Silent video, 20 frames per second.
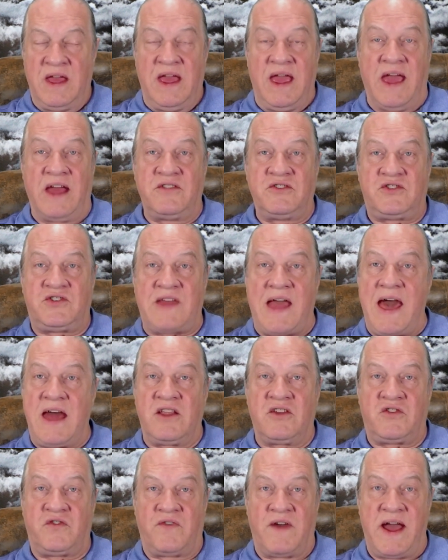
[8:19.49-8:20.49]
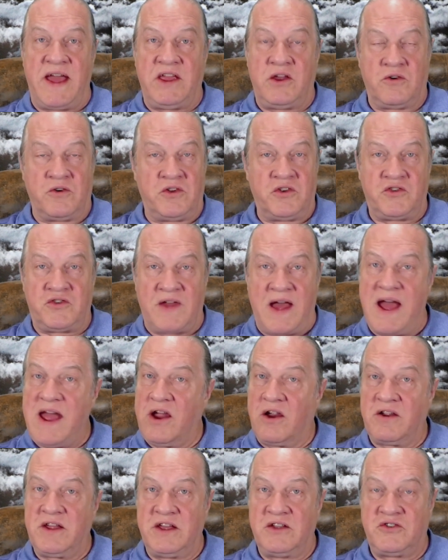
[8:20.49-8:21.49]
and satisfy your
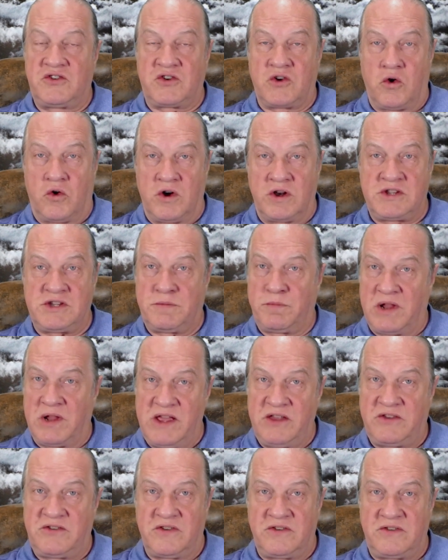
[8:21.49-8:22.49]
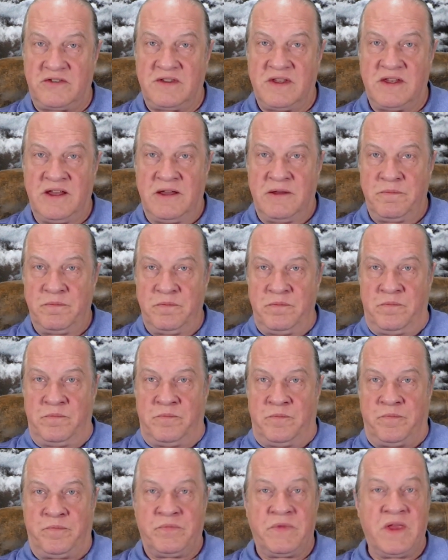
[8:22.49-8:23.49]
desire in scorched places. well,